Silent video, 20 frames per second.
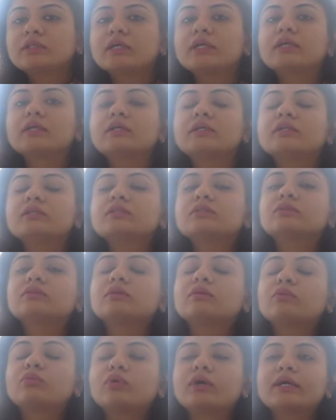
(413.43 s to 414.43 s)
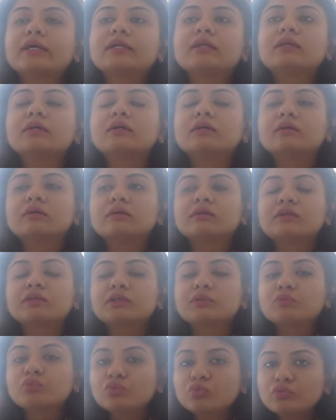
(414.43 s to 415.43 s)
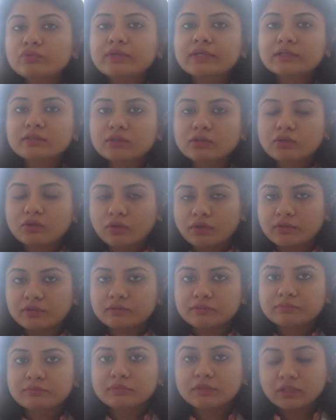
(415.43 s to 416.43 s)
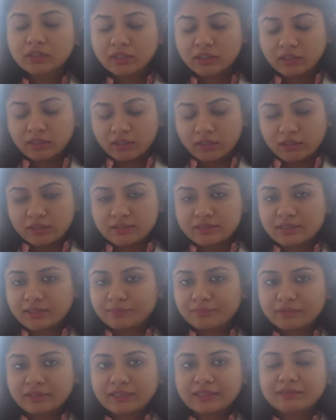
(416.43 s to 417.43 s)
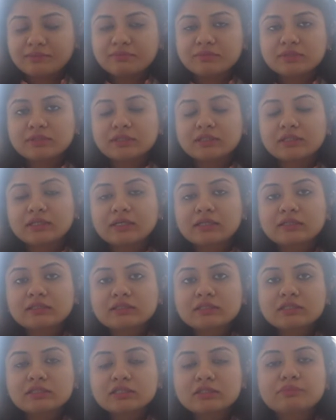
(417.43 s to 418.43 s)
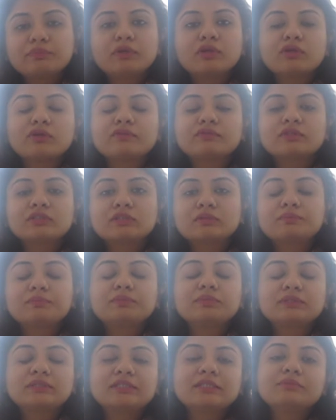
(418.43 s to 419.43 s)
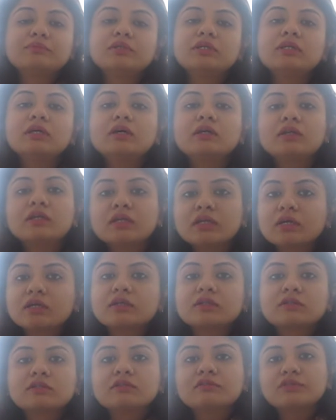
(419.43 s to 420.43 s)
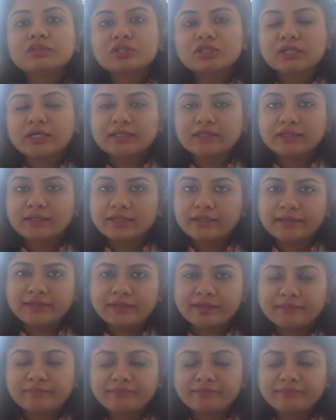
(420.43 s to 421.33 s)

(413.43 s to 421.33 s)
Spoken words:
thing is, while removing the condom, sometimes there is a spill of the semen near the vaginal area.